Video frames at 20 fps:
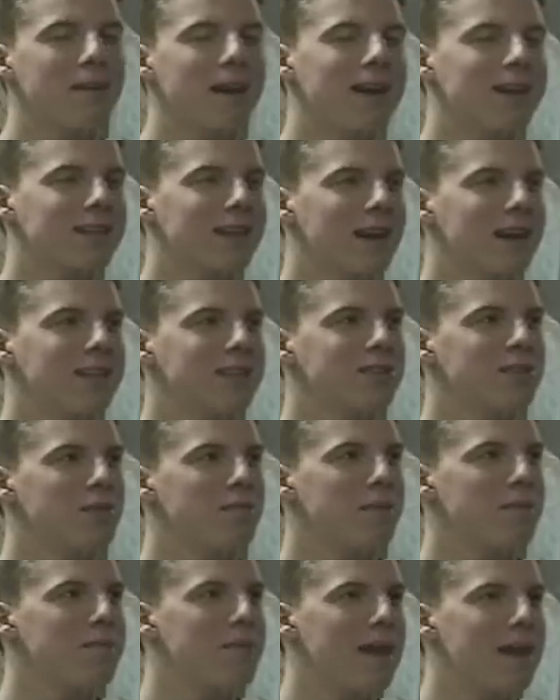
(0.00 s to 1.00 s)
on, guys, don't
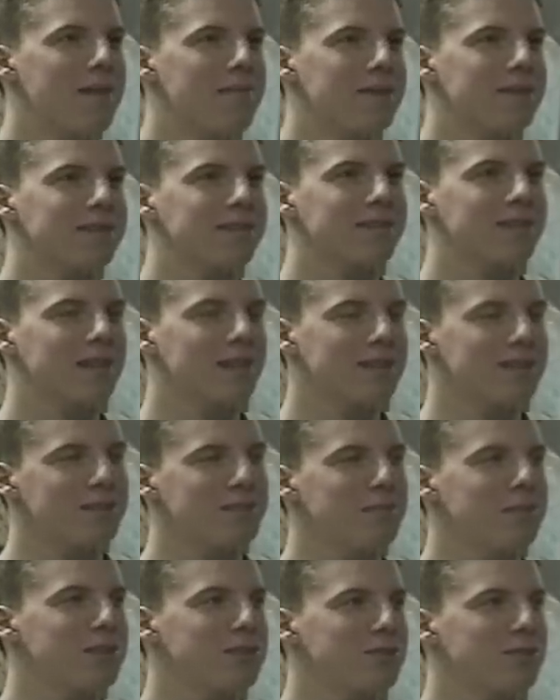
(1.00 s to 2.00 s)
be babies. Let's get this
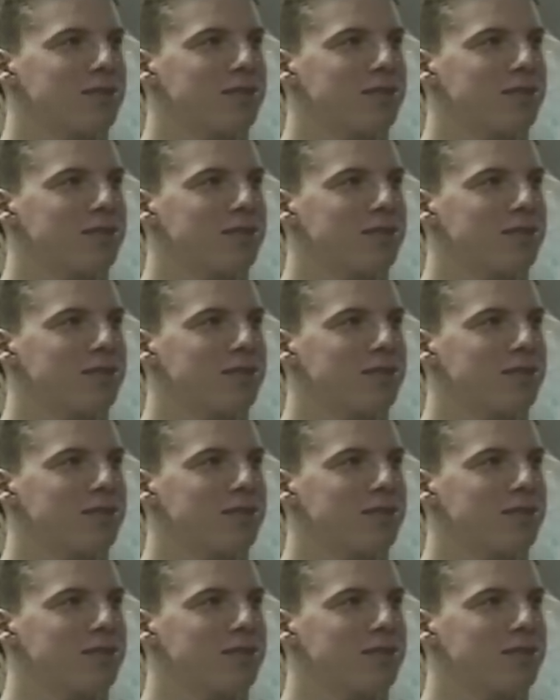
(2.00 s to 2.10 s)
mystery